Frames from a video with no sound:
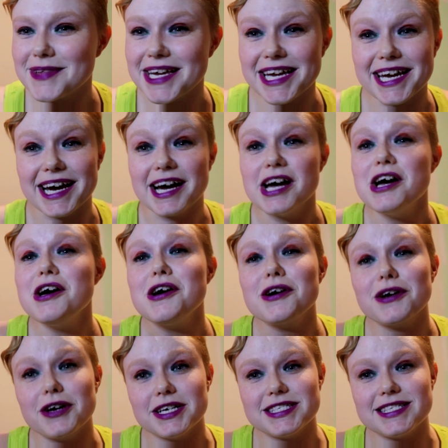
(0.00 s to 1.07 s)
Yeah,
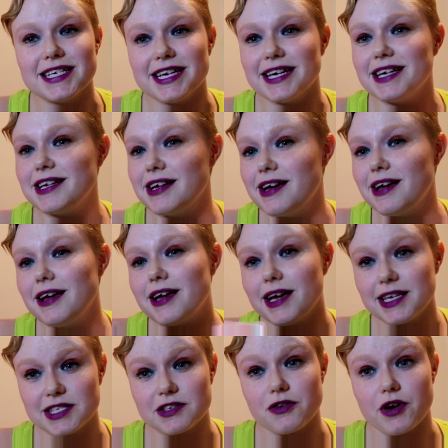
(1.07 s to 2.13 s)
go see it.
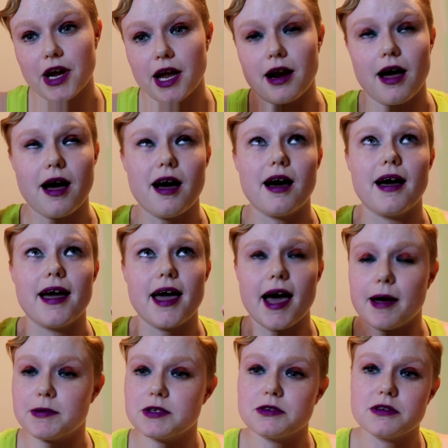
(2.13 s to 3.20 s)
It's great. I
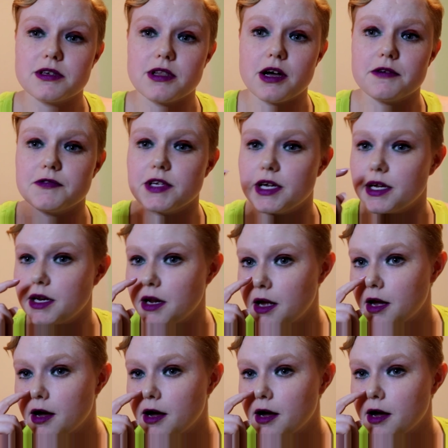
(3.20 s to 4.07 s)
absolutely loved it.